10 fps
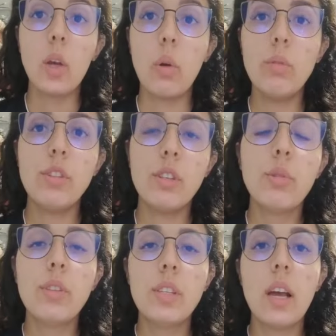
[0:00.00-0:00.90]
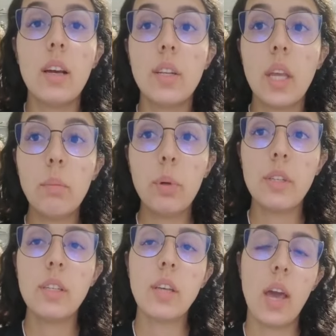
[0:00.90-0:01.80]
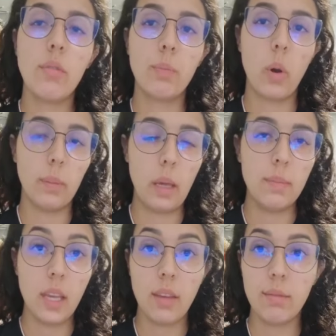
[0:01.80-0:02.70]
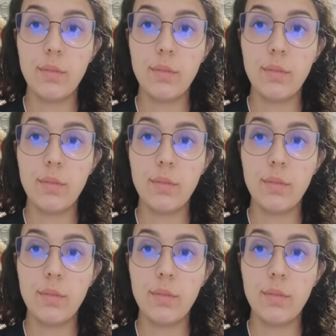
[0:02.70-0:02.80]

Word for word: constitutes an important health problem in